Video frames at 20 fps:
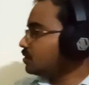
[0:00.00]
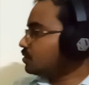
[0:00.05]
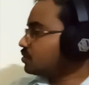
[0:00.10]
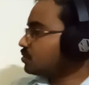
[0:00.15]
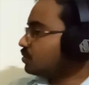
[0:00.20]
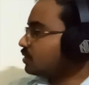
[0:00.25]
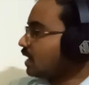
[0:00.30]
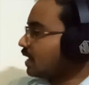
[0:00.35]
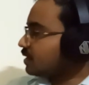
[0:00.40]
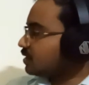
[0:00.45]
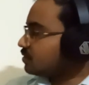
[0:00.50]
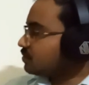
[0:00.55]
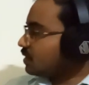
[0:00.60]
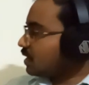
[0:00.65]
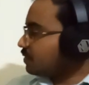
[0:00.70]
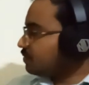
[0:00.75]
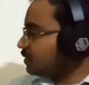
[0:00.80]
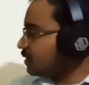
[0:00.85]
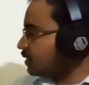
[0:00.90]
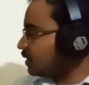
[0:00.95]
So that is why I
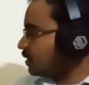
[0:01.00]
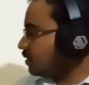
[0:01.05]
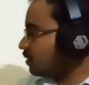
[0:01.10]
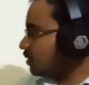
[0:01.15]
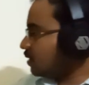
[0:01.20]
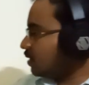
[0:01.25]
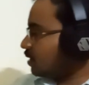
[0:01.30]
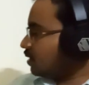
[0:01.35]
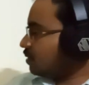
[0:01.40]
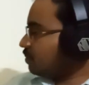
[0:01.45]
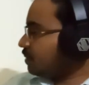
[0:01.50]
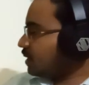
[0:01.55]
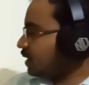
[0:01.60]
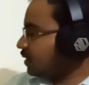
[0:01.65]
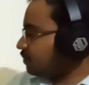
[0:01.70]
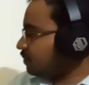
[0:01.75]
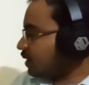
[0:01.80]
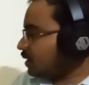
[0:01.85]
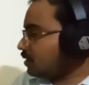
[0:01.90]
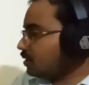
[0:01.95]
have written
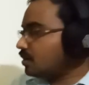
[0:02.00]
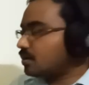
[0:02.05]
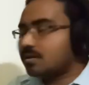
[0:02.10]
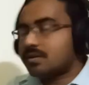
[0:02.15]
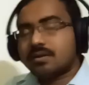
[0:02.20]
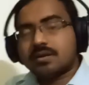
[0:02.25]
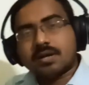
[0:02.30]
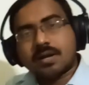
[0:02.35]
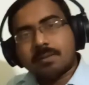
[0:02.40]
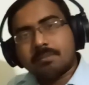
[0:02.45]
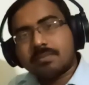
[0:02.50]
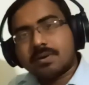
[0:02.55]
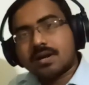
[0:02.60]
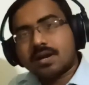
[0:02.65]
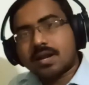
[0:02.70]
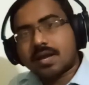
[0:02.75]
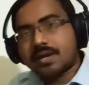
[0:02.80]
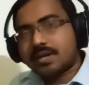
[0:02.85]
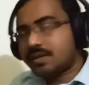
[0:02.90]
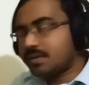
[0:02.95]
made one number
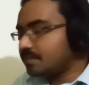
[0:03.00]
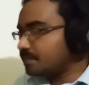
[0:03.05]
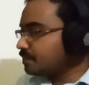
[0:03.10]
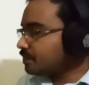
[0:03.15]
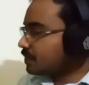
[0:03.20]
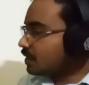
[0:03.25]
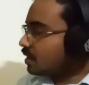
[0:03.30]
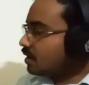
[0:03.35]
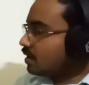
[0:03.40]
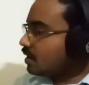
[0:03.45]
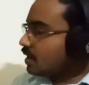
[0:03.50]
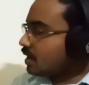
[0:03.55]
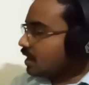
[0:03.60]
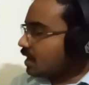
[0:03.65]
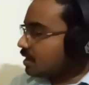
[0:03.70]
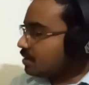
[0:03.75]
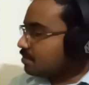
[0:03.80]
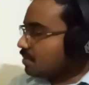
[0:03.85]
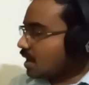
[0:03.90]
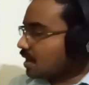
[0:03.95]
line,
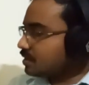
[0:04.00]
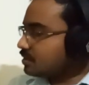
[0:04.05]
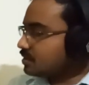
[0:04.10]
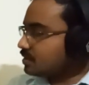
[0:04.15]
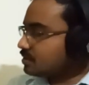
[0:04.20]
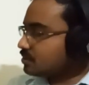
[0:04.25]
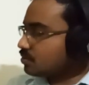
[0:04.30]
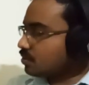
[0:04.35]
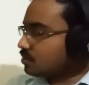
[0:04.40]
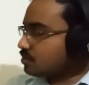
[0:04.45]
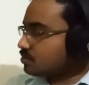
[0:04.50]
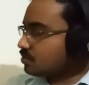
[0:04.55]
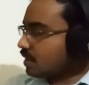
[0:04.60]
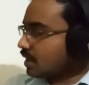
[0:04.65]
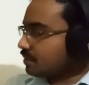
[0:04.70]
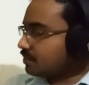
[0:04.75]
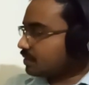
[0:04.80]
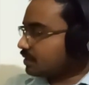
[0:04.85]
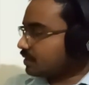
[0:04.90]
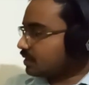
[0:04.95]
and margins also I
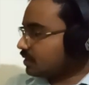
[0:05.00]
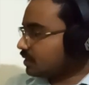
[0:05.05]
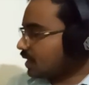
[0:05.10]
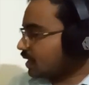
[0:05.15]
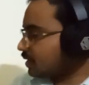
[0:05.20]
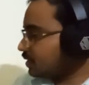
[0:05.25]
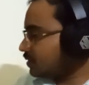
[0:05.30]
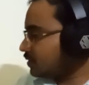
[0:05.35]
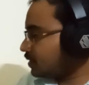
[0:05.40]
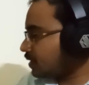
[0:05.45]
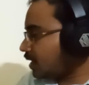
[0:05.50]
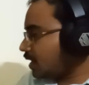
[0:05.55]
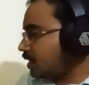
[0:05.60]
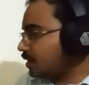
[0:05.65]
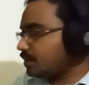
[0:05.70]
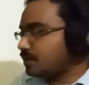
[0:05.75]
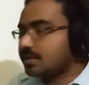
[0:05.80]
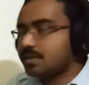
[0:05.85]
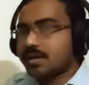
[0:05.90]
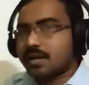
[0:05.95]
have written, that is
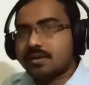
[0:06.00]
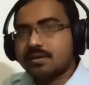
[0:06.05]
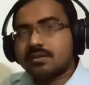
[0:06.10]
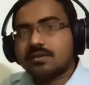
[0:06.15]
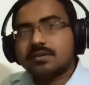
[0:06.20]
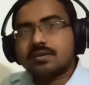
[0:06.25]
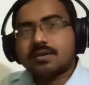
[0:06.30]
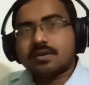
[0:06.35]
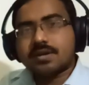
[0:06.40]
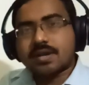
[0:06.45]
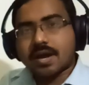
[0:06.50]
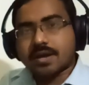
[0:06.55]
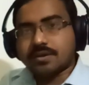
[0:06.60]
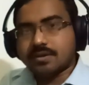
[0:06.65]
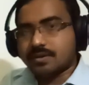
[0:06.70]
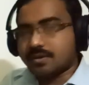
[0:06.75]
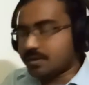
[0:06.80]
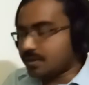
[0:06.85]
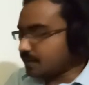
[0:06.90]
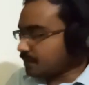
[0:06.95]
80 and
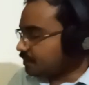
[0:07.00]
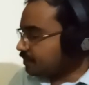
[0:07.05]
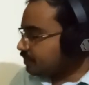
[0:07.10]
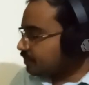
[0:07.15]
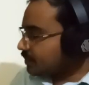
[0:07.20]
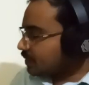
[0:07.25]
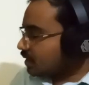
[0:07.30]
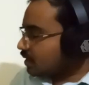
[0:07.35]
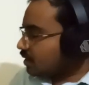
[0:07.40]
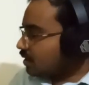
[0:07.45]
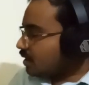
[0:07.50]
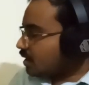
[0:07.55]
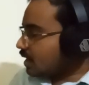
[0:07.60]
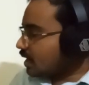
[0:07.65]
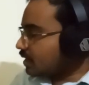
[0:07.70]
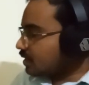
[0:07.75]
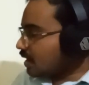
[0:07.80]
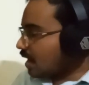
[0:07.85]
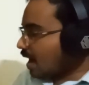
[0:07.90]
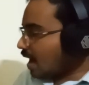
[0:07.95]
90,
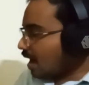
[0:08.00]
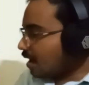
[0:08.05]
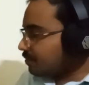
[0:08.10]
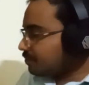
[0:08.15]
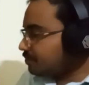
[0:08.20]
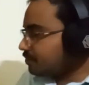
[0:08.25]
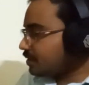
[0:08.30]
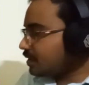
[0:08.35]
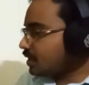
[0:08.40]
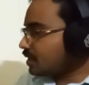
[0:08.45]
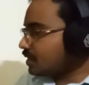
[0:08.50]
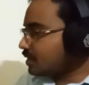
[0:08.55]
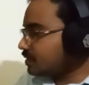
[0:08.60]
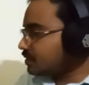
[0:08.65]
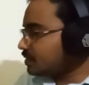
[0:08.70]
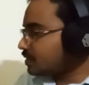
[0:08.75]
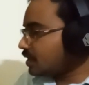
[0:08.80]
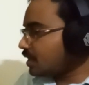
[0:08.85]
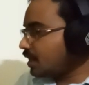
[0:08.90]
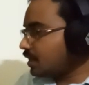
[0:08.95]
and the halfway
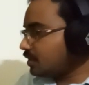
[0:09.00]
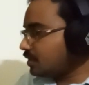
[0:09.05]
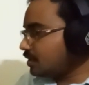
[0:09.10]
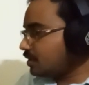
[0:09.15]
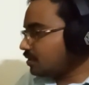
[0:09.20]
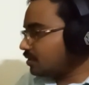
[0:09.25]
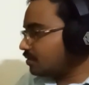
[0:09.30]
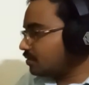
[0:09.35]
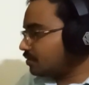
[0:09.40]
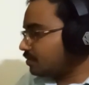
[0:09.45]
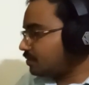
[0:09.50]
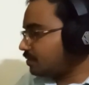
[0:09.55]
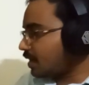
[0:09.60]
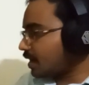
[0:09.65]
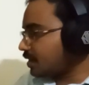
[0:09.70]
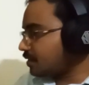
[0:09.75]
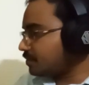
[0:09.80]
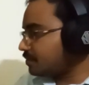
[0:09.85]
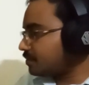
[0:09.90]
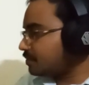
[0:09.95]
is
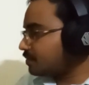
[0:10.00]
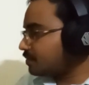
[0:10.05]
85.